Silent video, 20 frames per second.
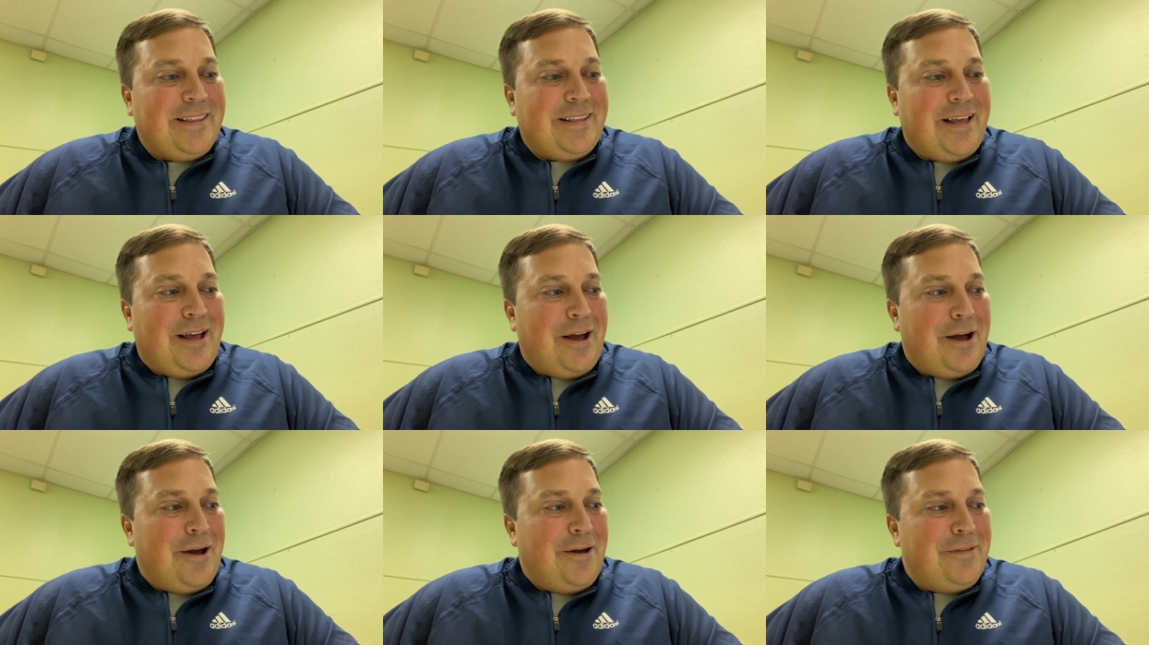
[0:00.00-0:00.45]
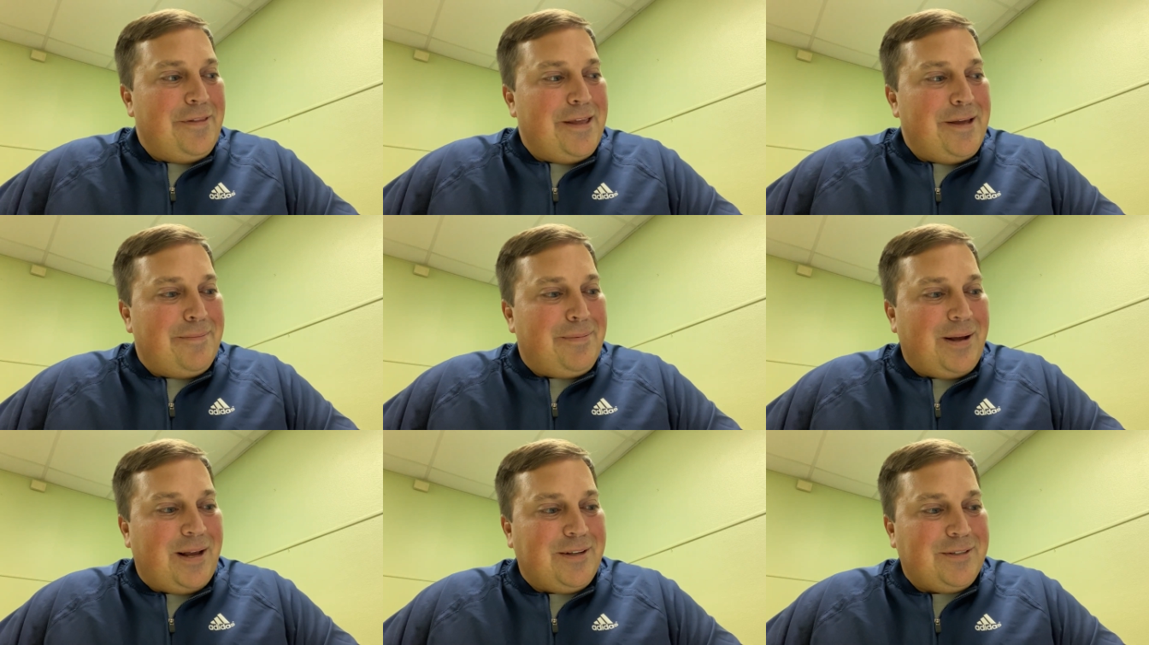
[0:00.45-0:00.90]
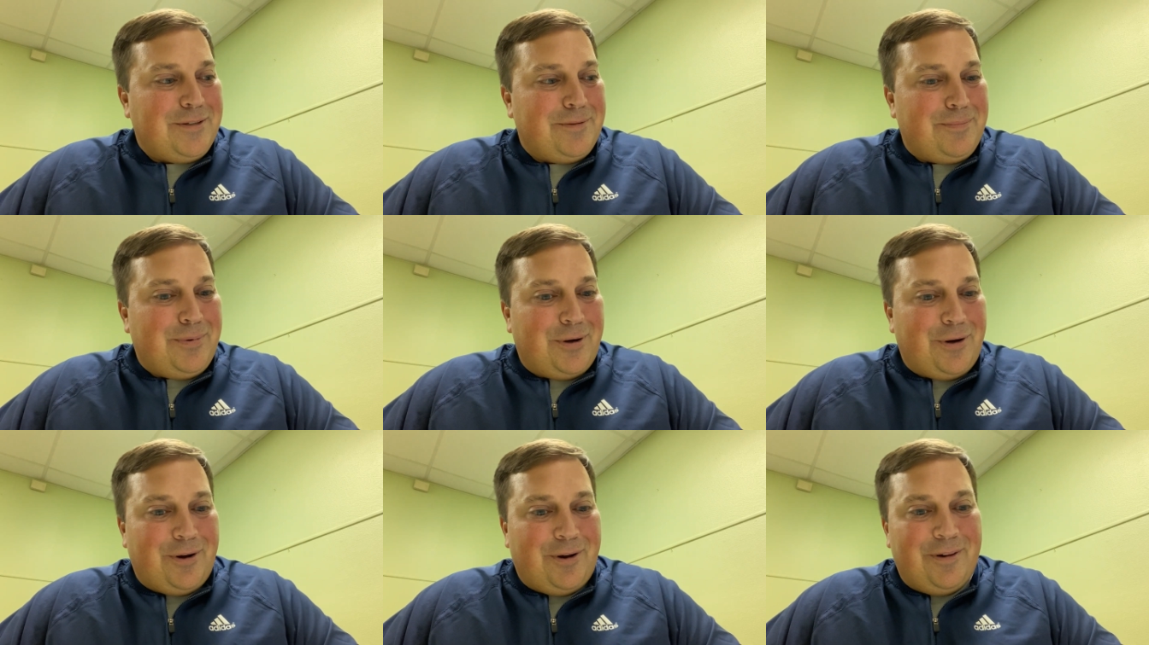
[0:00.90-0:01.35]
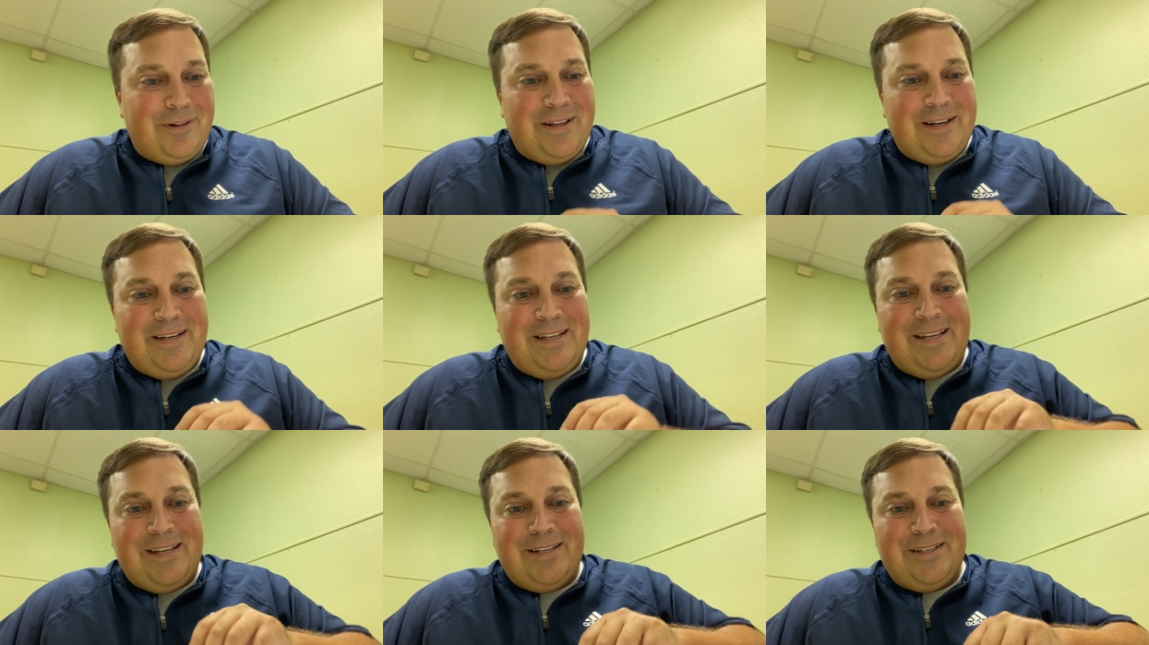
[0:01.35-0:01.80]
uh, the Apostle Paul,
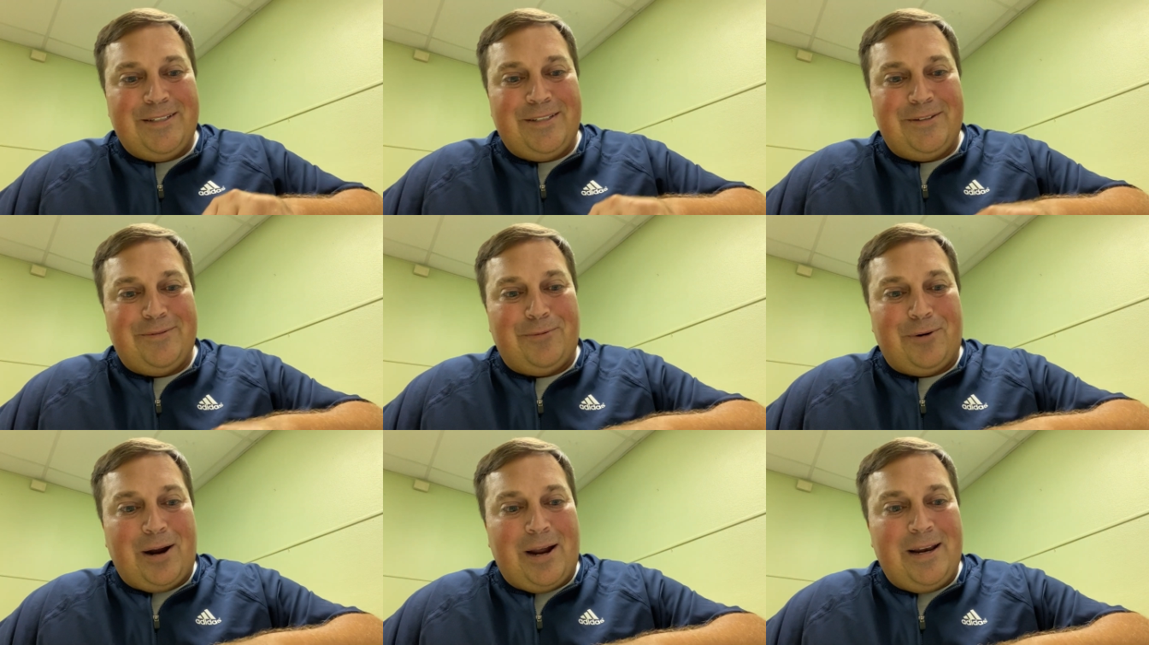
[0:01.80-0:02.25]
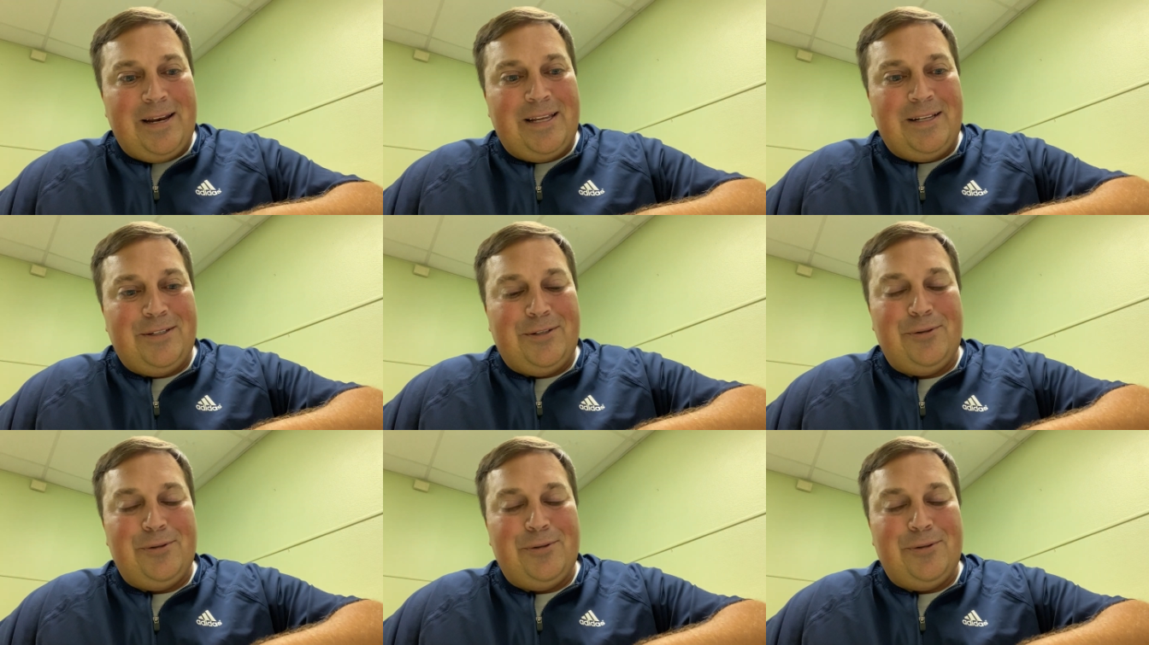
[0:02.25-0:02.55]
in his writing